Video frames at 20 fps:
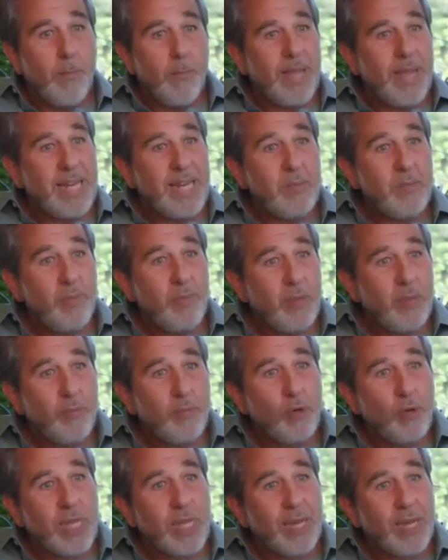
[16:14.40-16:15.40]
many
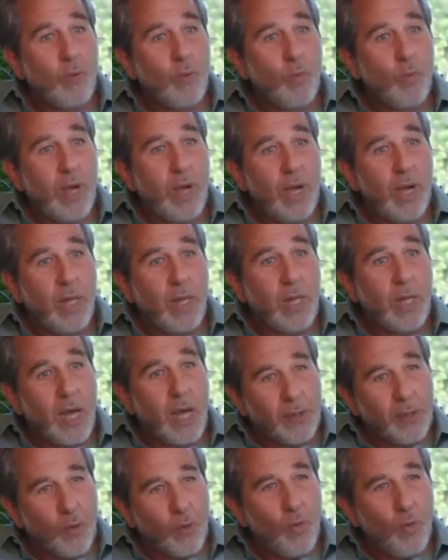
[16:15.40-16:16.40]
people get well
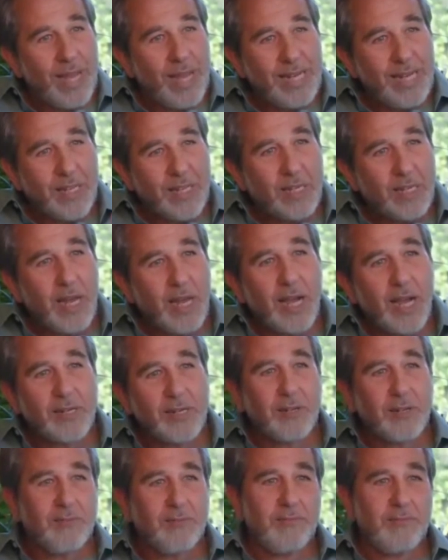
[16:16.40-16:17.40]
on the way to the
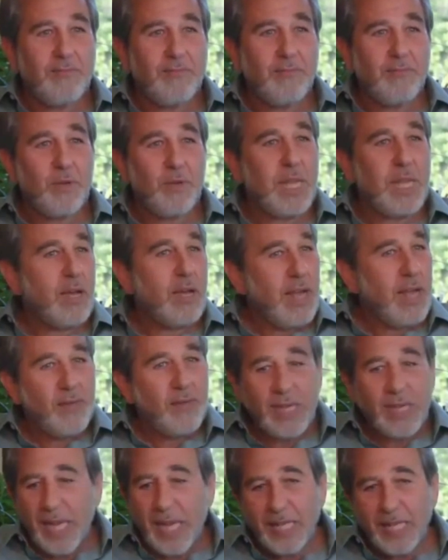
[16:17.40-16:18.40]
doctor without
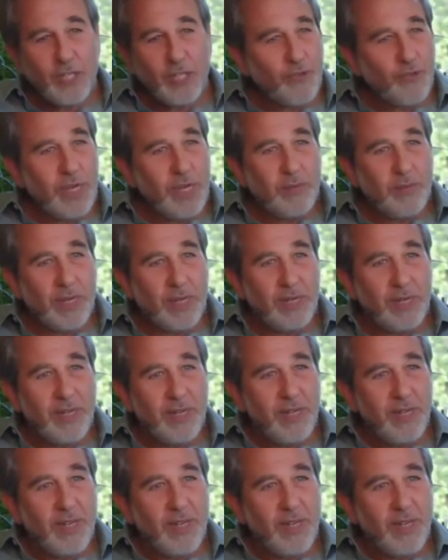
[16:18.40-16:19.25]
having any treatment.